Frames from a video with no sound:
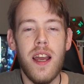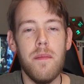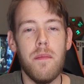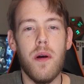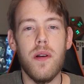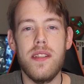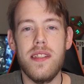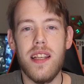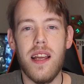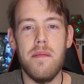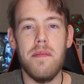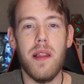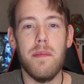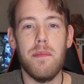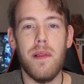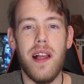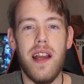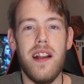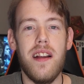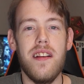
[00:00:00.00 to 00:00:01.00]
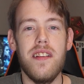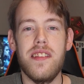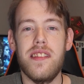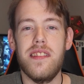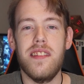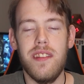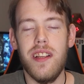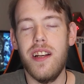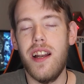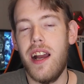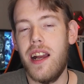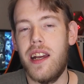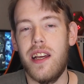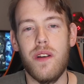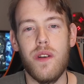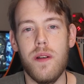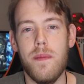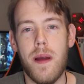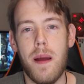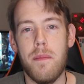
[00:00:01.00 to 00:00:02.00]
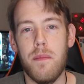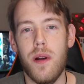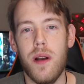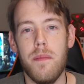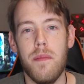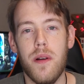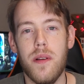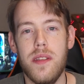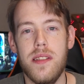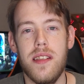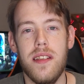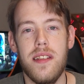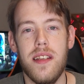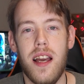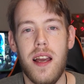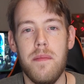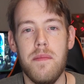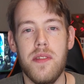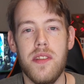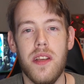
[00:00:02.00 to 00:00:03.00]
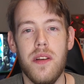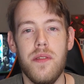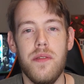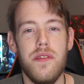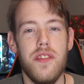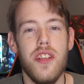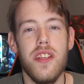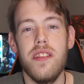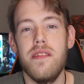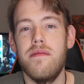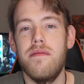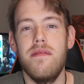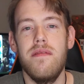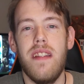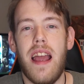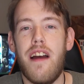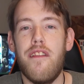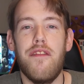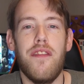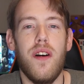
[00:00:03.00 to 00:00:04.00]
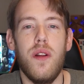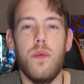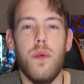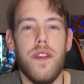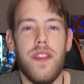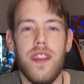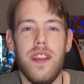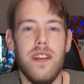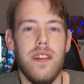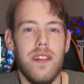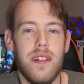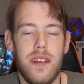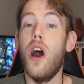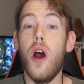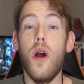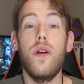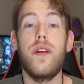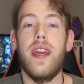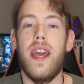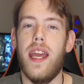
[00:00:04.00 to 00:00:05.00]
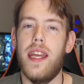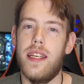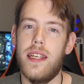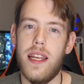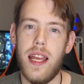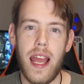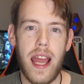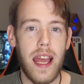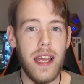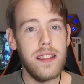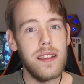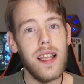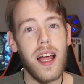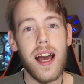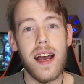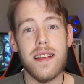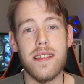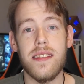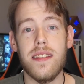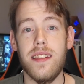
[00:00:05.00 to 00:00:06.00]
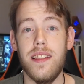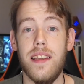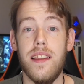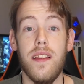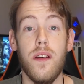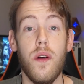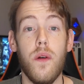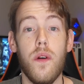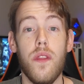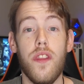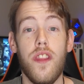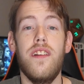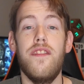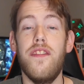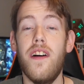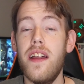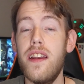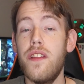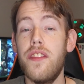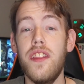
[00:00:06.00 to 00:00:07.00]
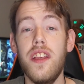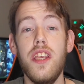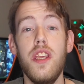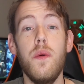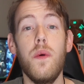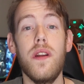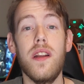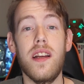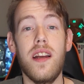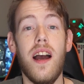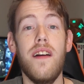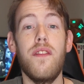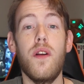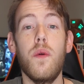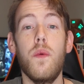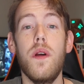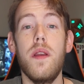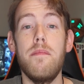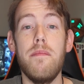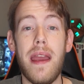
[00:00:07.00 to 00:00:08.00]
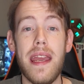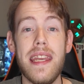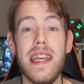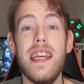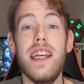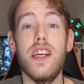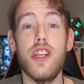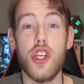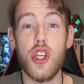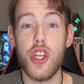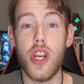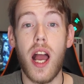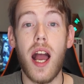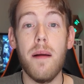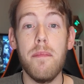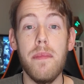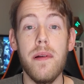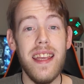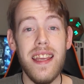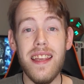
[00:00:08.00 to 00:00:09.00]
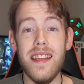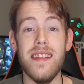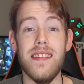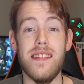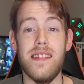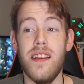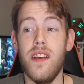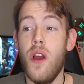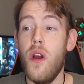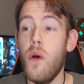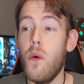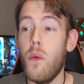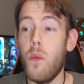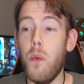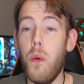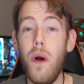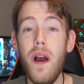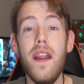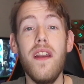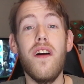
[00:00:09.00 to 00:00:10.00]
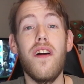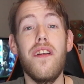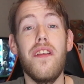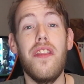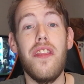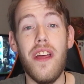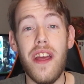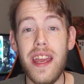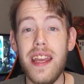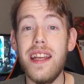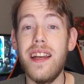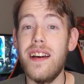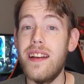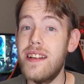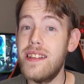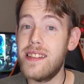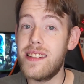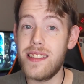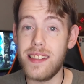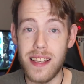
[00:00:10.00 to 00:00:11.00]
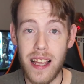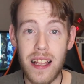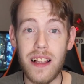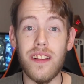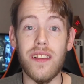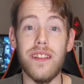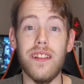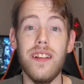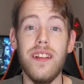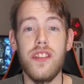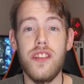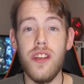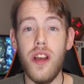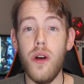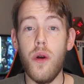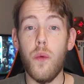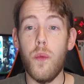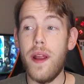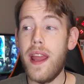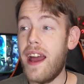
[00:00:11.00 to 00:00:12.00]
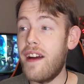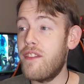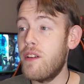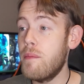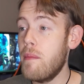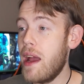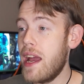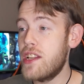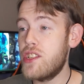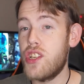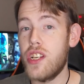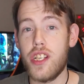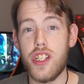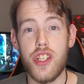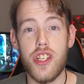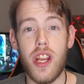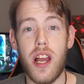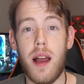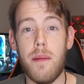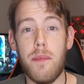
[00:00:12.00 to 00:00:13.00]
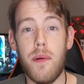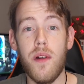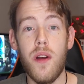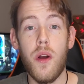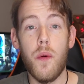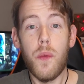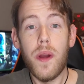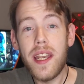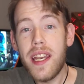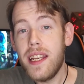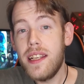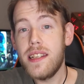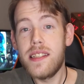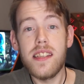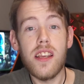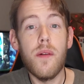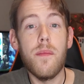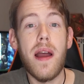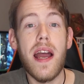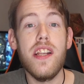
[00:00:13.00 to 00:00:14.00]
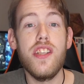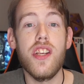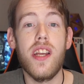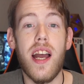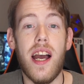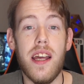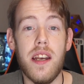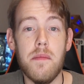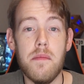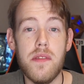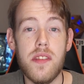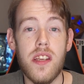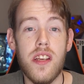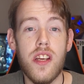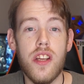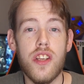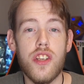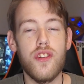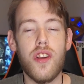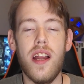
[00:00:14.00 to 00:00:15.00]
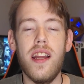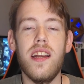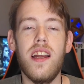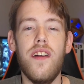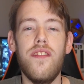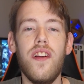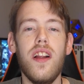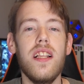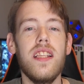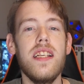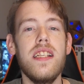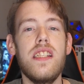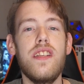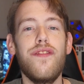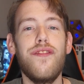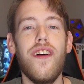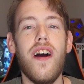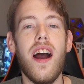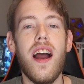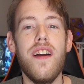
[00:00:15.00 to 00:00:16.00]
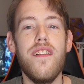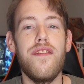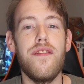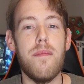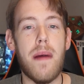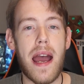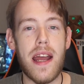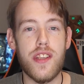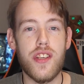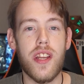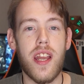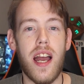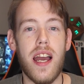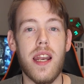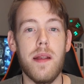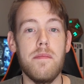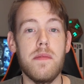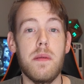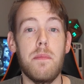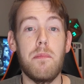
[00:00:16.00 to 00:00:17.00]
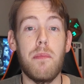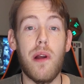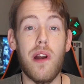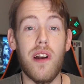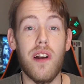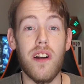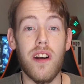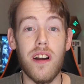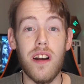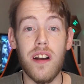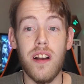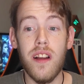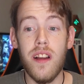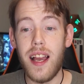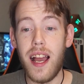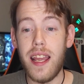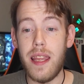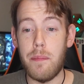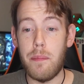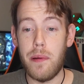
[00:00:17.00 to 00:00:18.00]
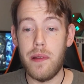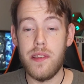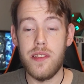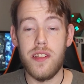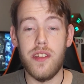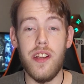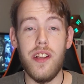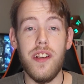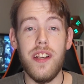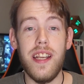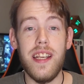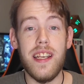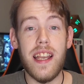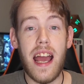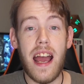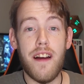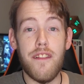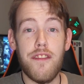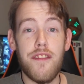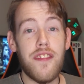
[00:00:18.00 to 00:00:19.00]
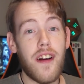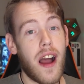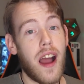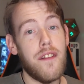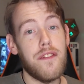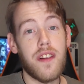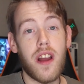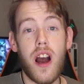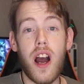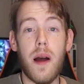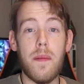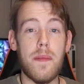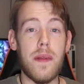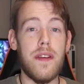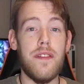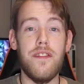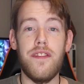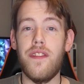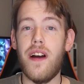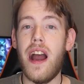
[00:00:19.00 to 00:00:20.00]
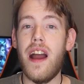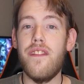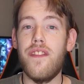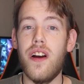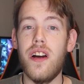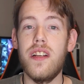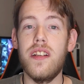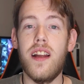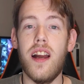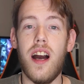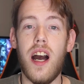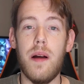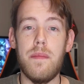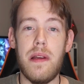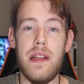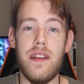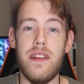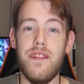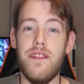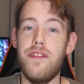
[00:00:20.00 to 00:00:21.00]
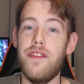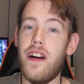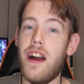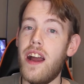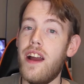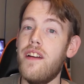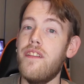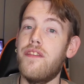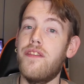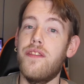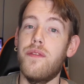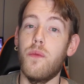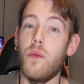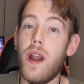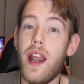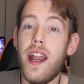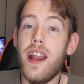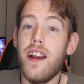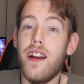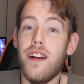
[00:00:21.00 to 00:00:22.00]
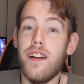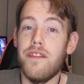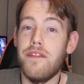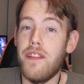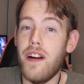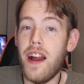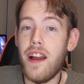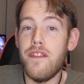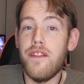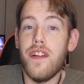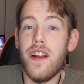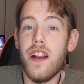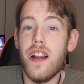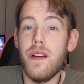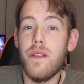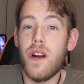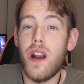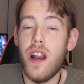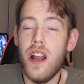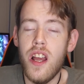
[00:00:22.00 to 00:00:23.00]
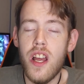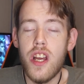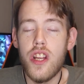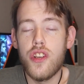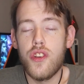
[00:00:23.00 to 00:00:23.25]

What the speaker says: Most of the time the players, they're not gonna remember it most of the time, so just have fun with it. Okay, and lastly, the final thing you wanna cover when making a shop is, what are they gonna sell? So we have a magic shop. We need to sell magic items. Try and cover at least 5 magic items per type. So you need to have 5 common, 5 uncommon, 5 rare, 5 very rare.